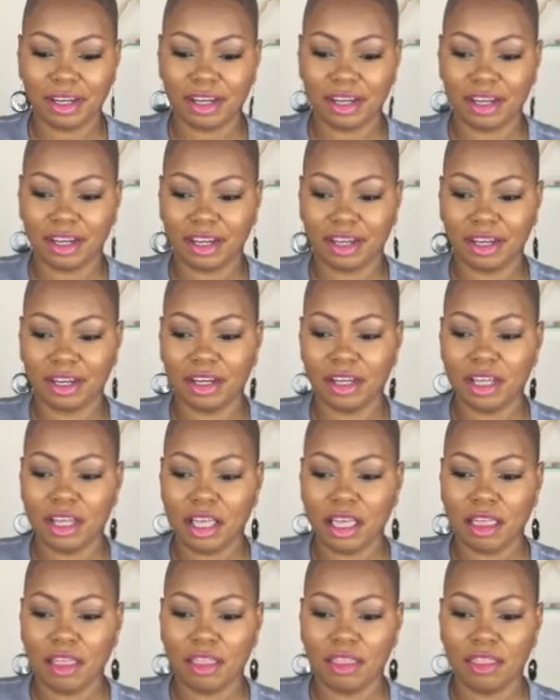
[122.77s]

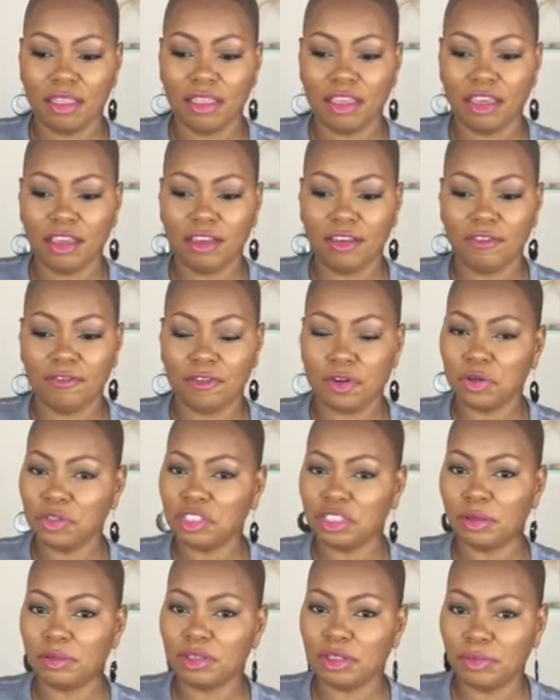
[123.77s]
the
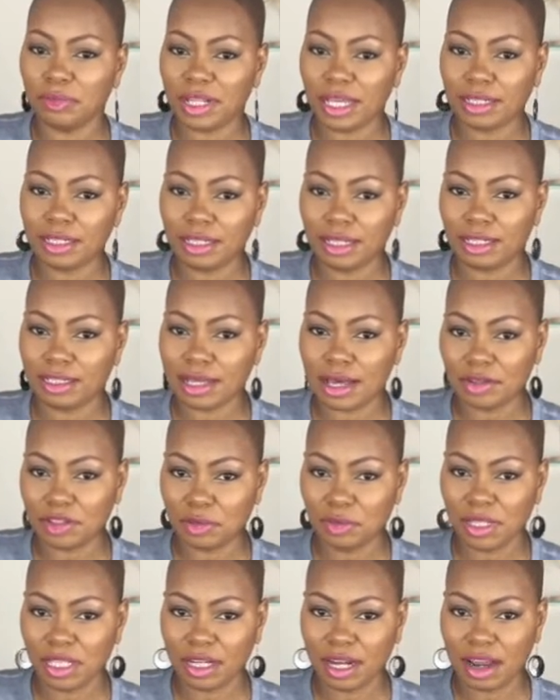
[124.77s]
first symptom that sticks out
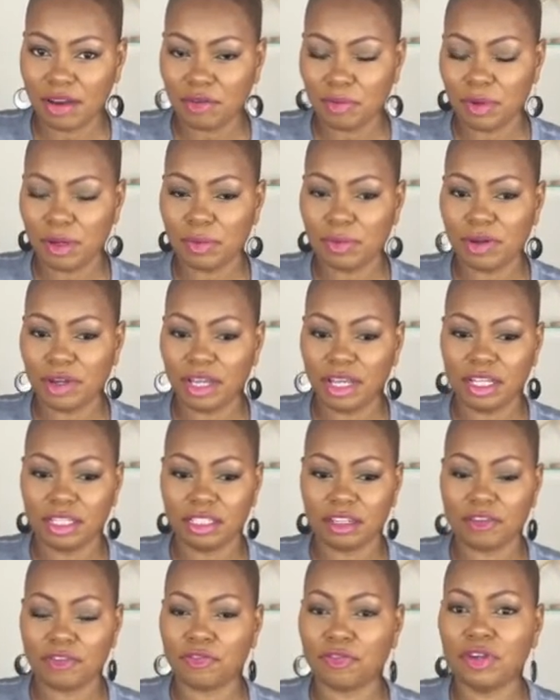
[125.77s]
to me that I remember
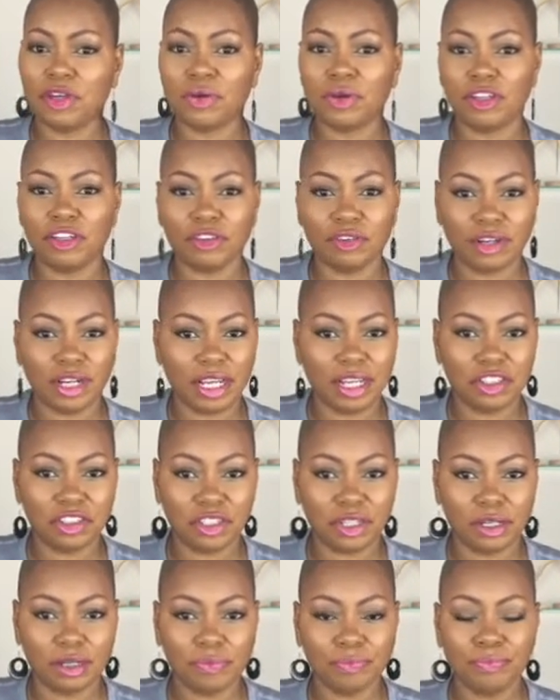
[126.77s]
is frequent
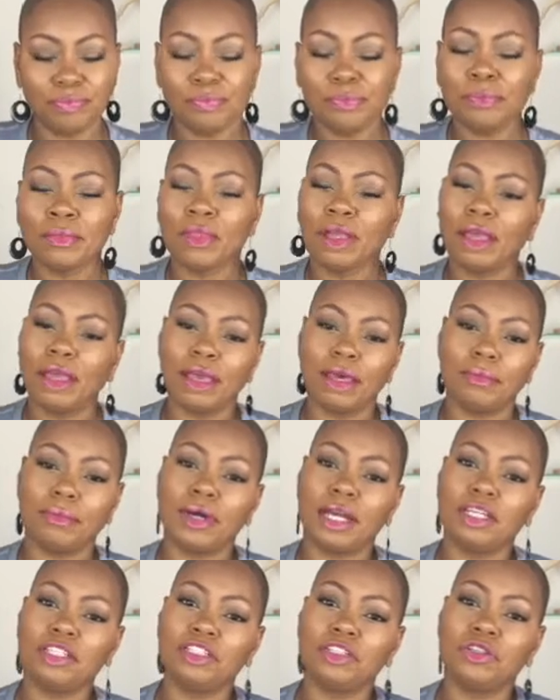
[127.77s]
urination, and
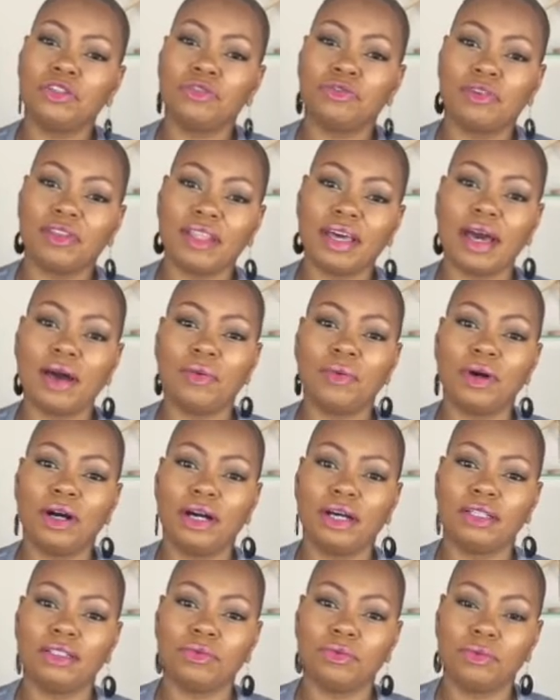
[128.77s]
my excuse for that
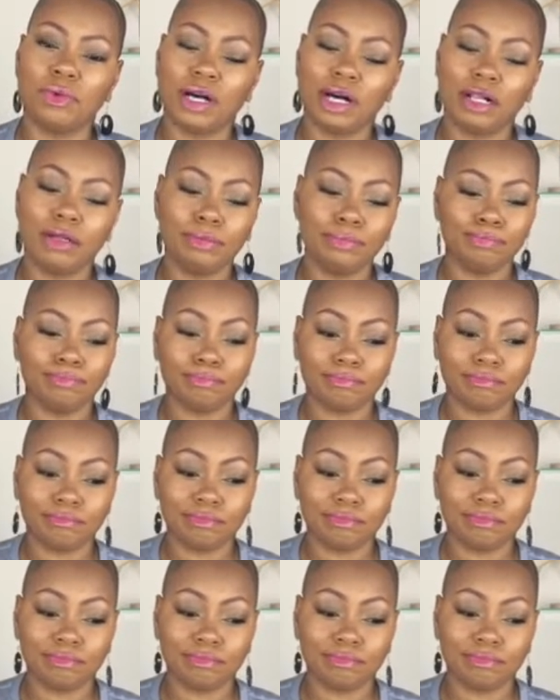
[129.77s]
was, well,